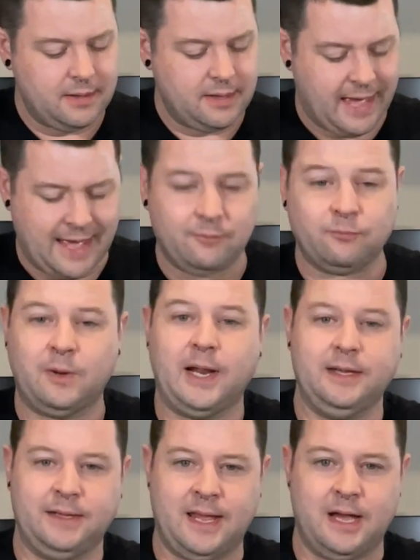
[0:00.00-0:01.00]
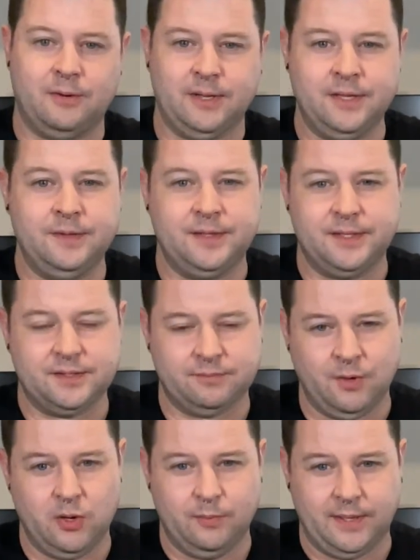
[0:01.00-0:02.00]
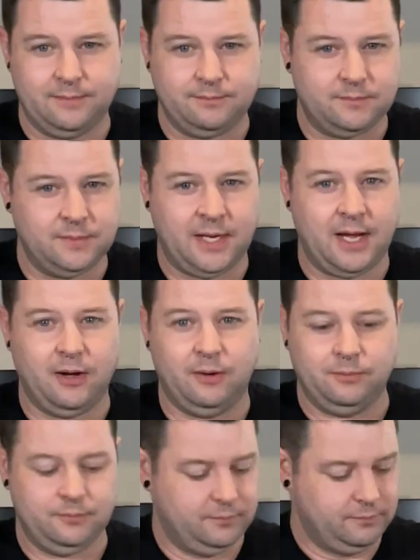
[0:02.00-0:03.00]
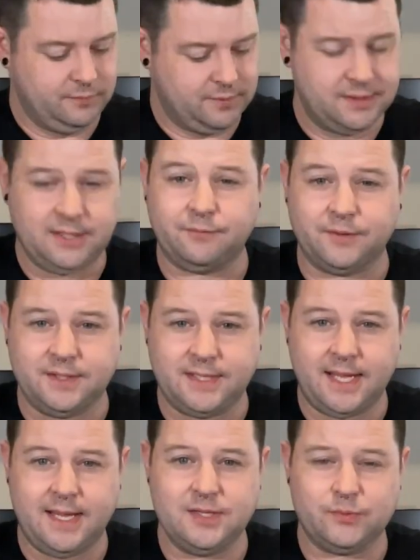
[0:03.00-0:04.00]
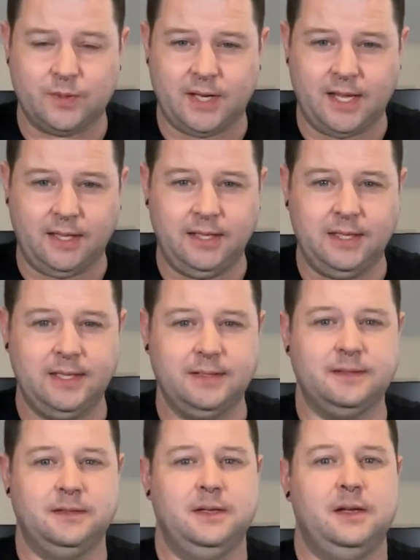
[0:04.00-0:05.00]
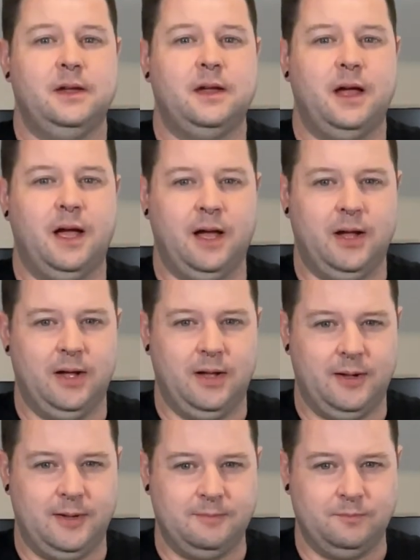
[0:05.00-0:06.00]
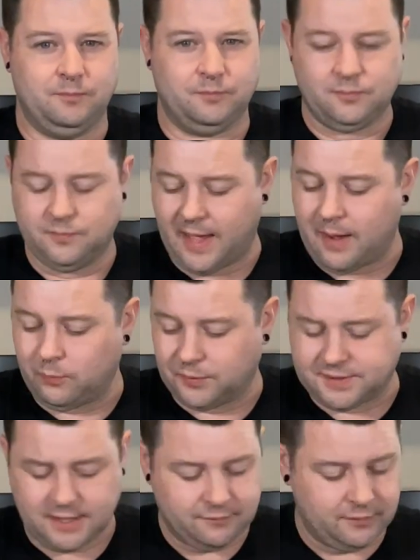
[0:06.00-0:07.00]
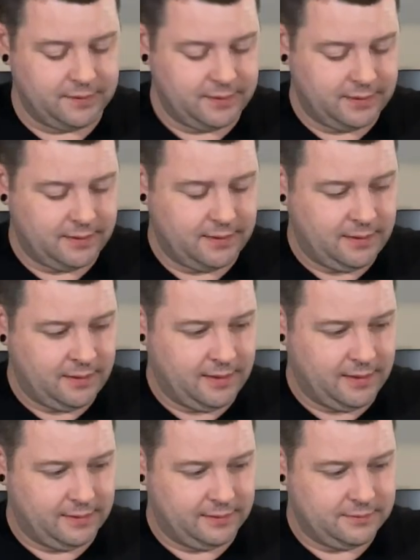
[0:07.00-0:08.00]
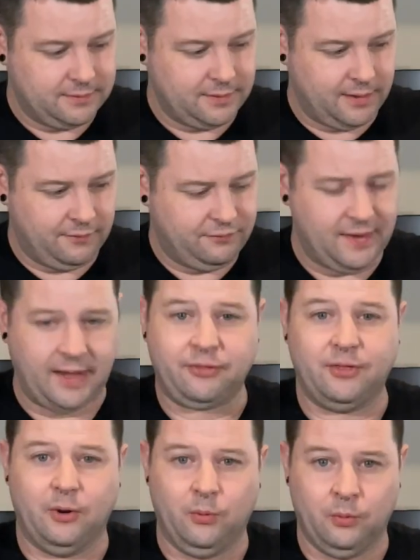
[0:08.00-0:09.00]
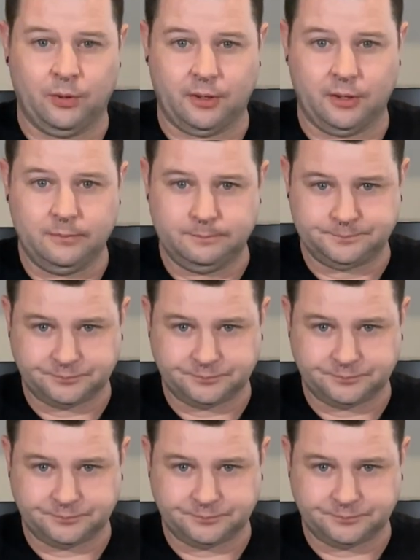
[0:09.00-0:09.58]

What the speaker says: at right now in this moment. Now, different days, what I eat, that will definitely affect the order.